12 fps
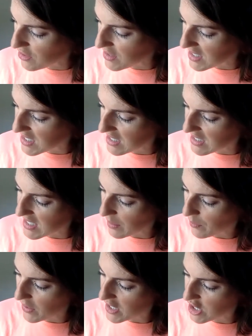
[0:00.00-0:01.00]
you can see the
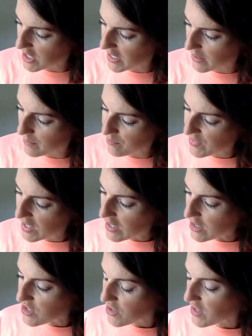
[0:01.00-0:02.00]
separation here.
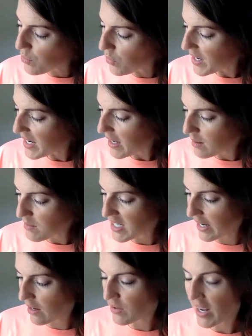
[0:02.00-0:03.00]
So then we're going to come
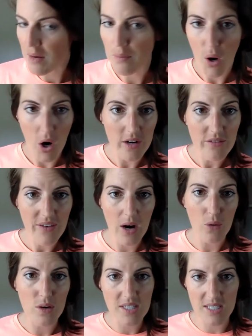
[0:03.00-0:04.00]
down, and part of
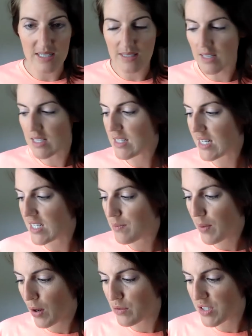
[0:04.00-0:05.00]
our 6 list is
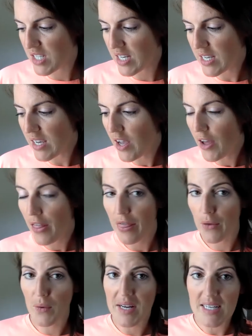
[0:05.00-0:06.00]
posting
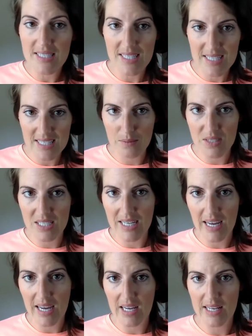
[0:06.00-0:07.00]
3 to 6 times a
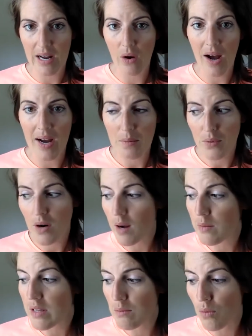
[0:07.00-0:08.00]
day. Now, I'm
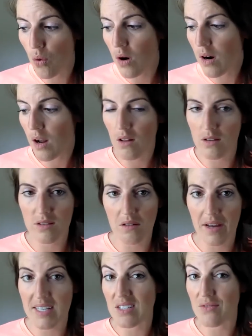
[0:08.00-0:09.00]
probably more along the
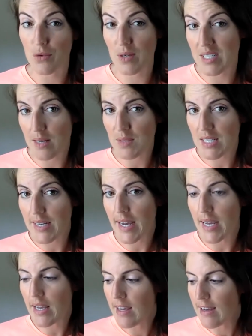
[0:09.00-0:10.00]
lines of 3 times a
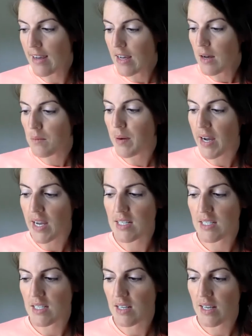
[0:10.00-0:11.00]
day,
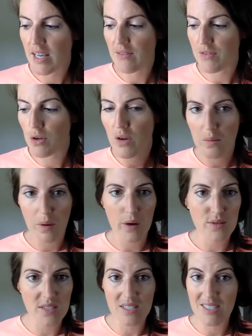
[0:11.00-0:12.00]
but if you can
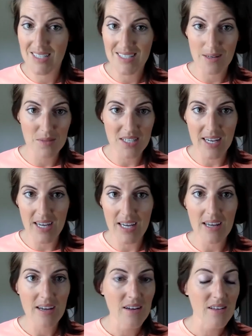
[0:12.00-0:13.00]
post 6 times a
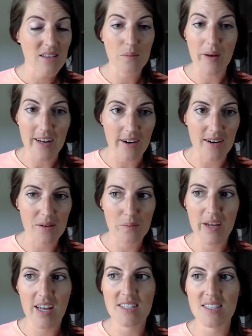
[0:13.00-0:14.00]
day, the better,
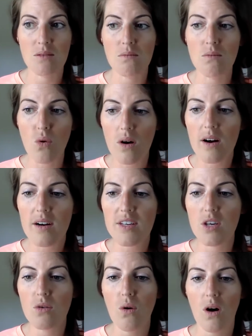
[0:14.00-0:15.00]
because the more
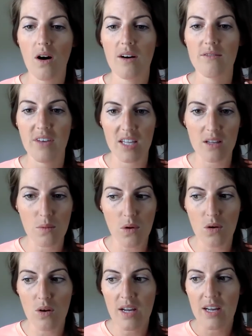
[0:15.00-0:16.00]
you are
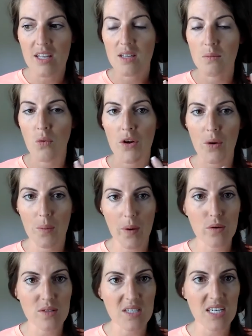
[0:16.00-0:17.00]
available, the more you're
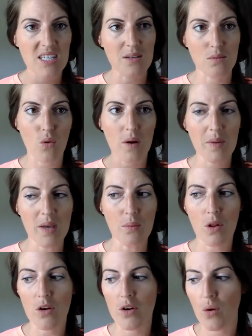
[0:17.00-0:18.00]
posting, the more
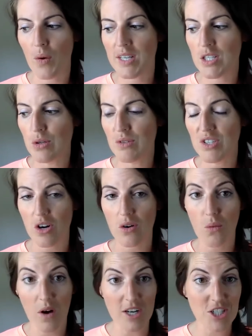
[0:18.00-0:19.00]
people are going to start
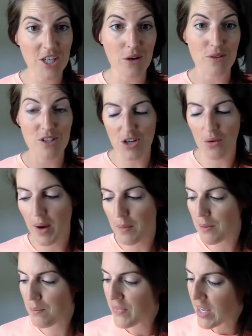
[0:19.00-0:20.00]
watching you and show up.
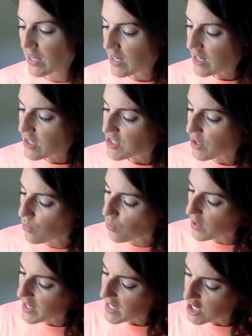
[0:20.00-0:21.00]
So
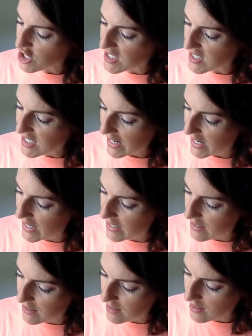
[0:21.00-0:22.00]
we're going to just take,
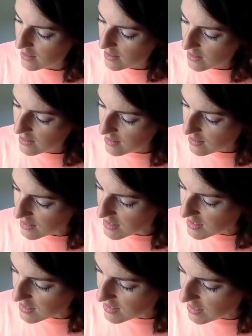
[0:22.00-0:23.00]
let's